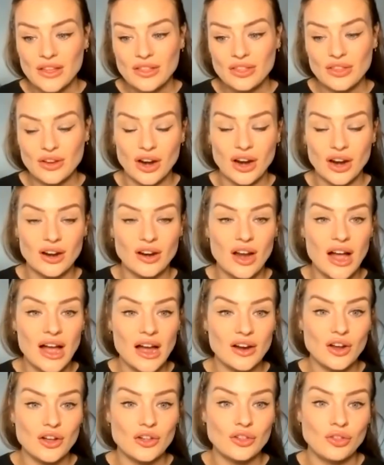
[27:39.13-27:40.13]
There
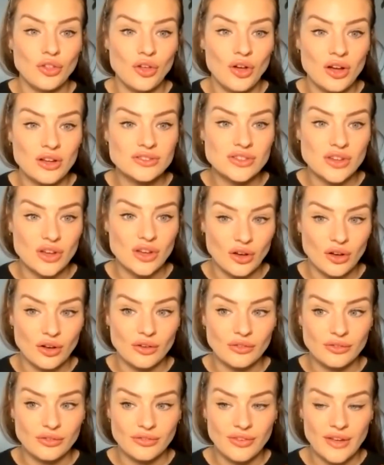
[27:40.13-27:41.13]
are a lot
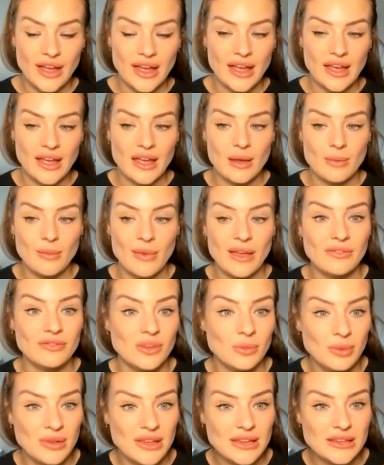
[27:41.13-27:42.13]
of
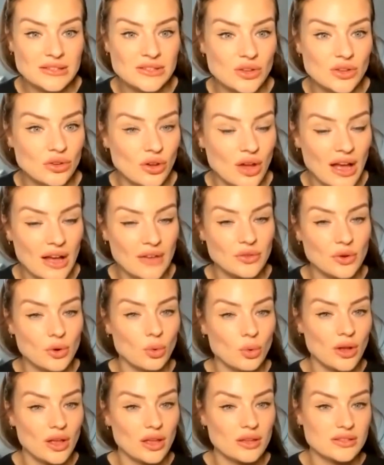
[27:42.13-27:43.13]
MVPs who have their
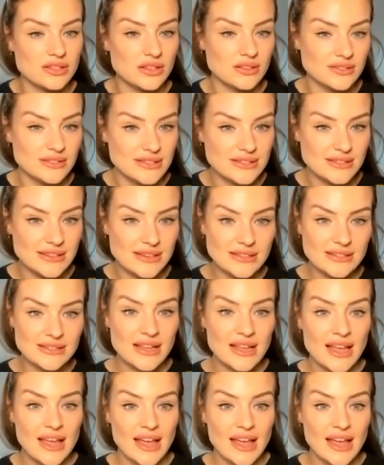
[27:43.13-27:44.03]
own consultancies.